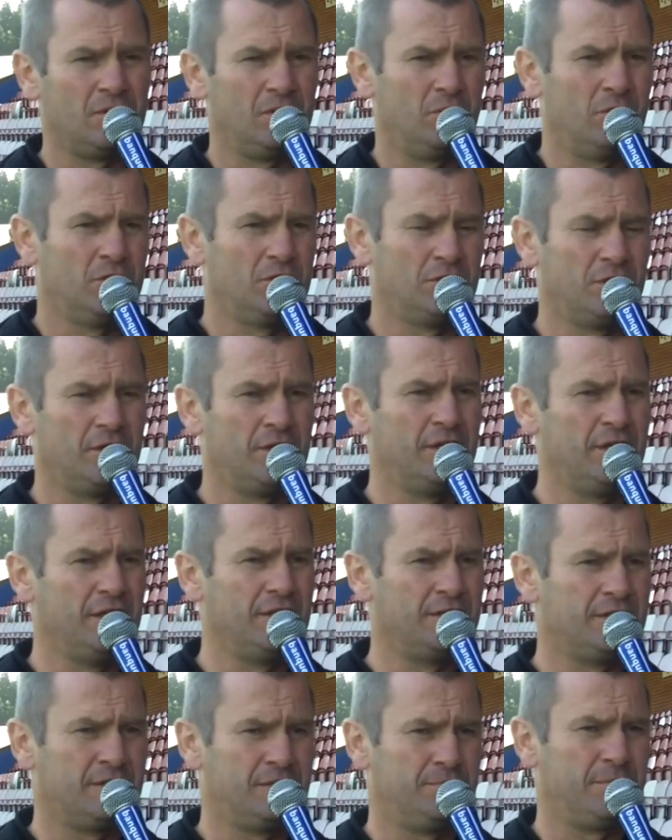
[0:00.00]
We certainly
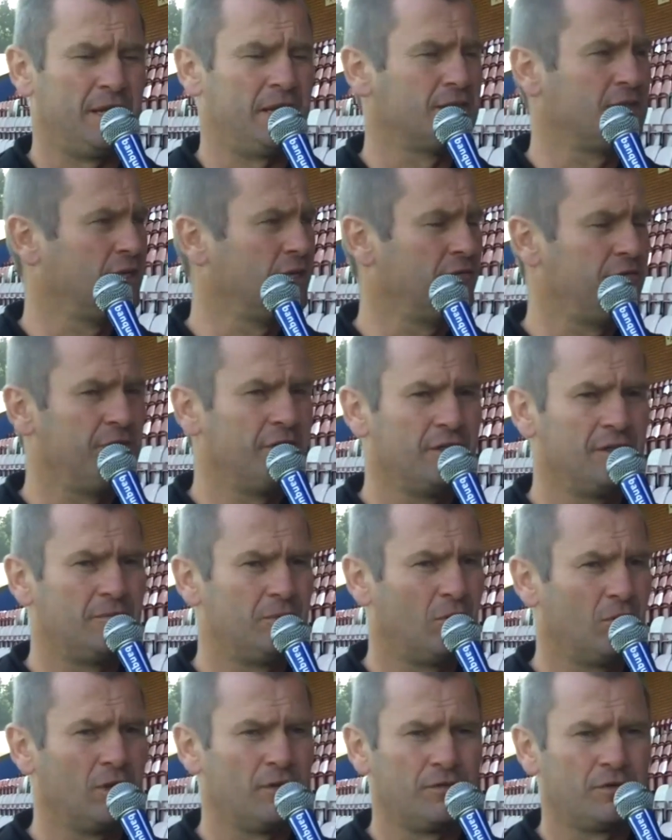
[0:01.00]
need better delivery on the
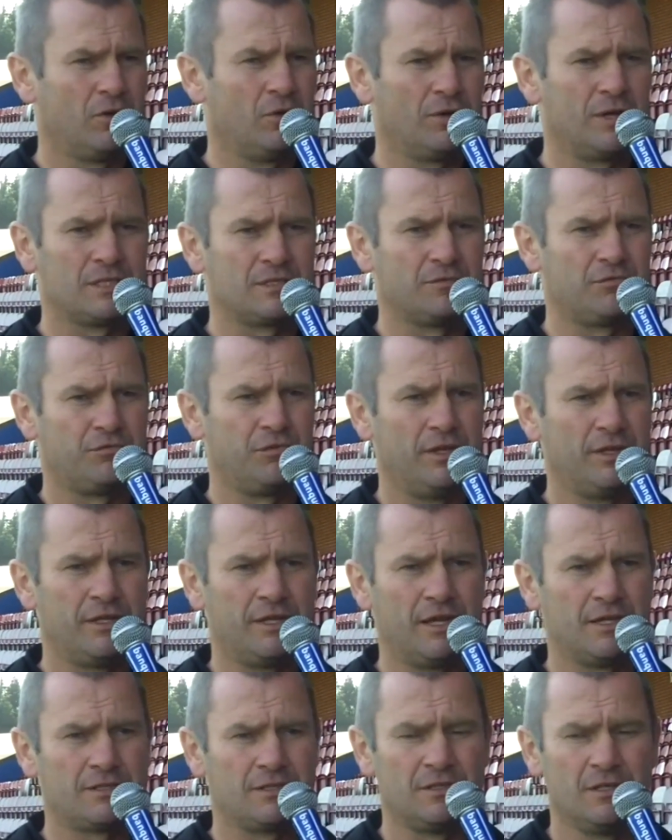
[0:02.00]
ball off corners and free
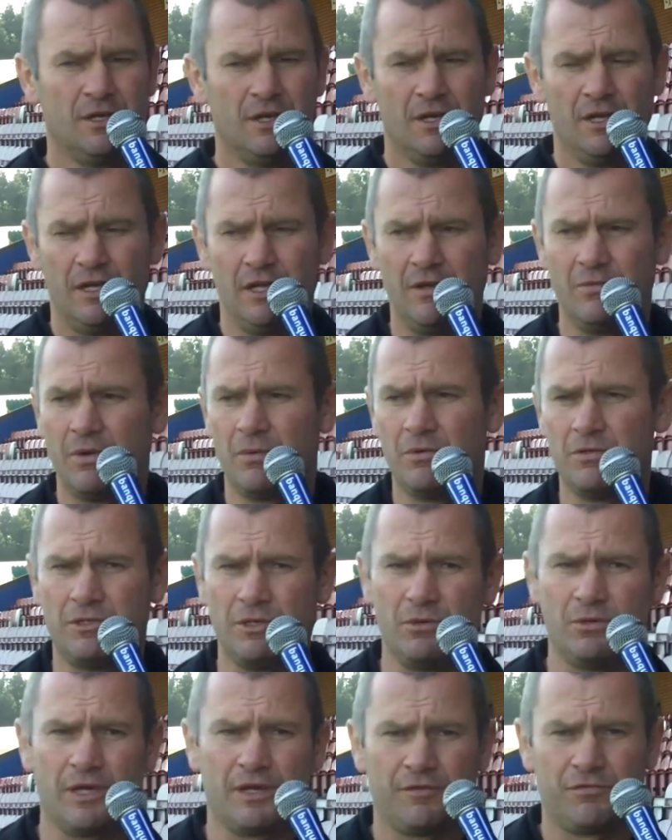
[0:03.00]
kicks. And even when we
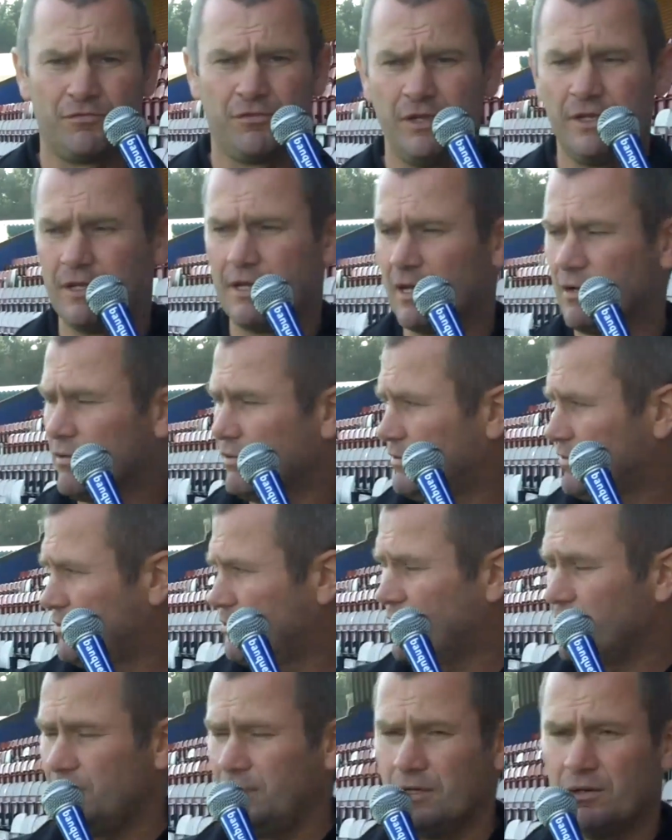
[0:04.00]
do get a free kick with
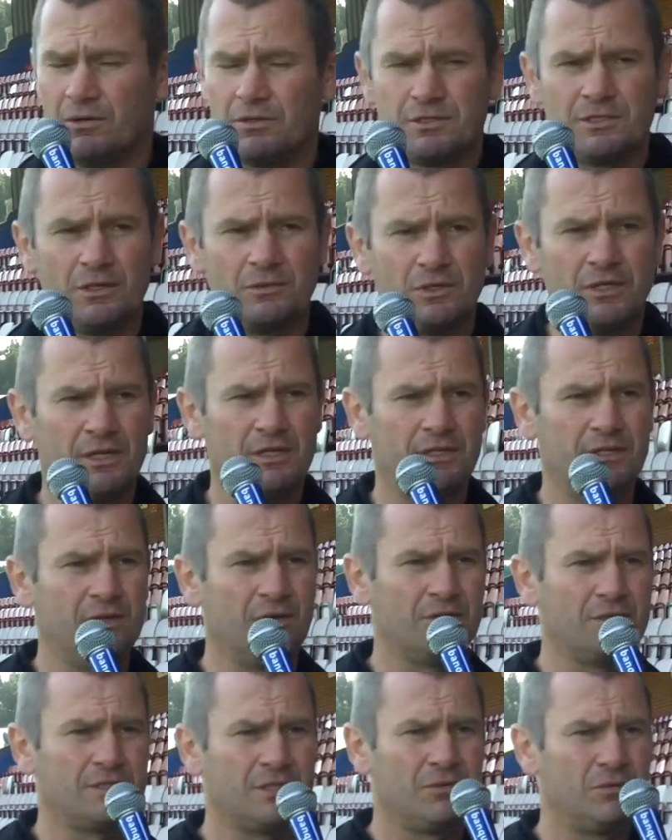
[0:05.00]
20 yards out, 18
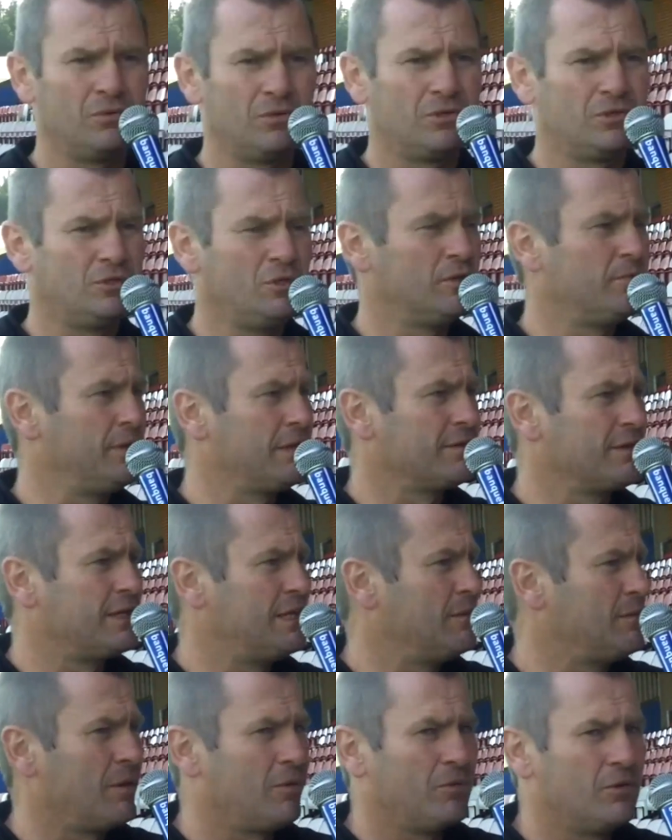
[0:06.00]
yards out, we'll do it, make the
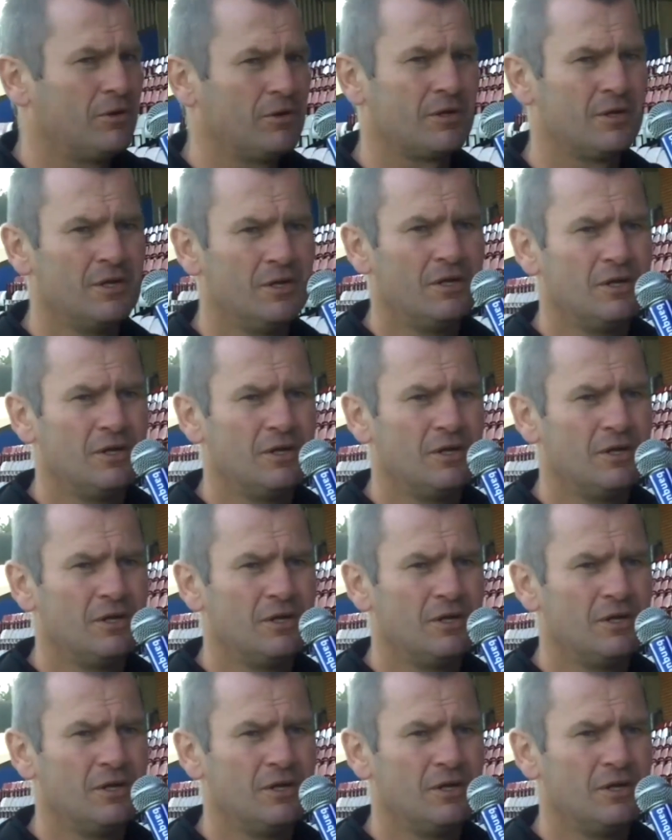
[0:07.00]
keeper work.